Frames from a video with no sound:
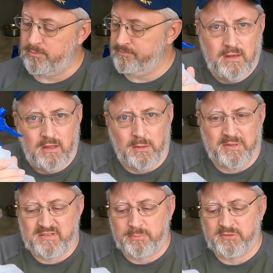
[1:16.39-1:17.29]
A little bit
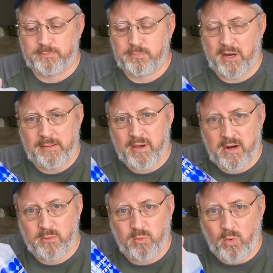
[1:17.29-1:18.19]
of simple spray
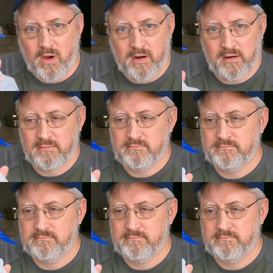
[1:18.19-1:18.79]
bottle with water.